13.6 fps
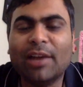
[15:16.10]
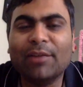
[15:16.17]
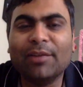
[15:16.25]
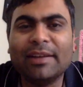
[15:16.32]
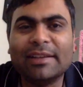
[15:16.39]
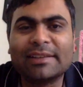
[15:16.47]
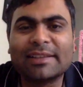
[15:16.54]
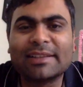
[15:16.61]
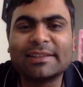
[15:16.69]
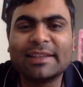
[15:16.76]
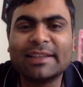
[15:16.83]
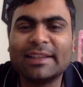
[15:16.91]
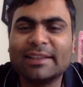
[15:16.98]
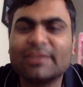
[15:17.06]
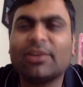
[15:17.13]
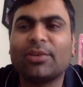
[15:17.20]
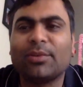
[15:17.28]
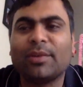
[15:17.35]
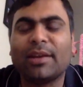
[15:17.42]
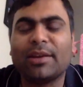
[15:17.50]
are we discussing this
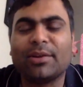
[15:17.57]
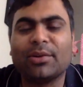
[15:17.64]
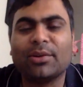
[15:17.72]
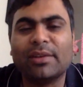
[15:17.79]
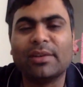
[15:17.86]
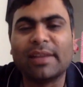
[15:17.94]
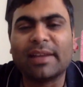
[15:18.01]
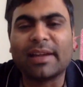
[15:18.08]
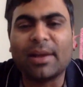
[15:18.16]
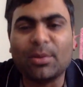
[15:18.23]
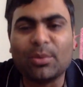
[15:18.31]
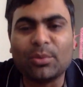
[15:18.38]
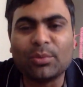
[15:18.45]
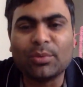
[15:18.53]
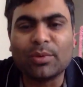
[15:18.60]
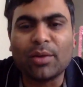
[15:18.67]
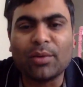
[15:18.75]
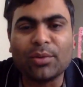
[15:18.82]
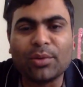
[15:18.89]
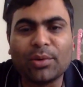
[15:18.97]
or we are good? Like
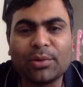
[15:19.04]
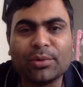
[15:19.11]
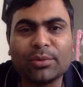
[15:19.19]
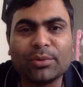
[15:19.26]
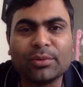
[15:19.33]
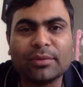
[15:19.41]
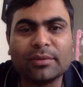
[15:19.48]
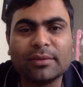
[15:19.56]
how you want to?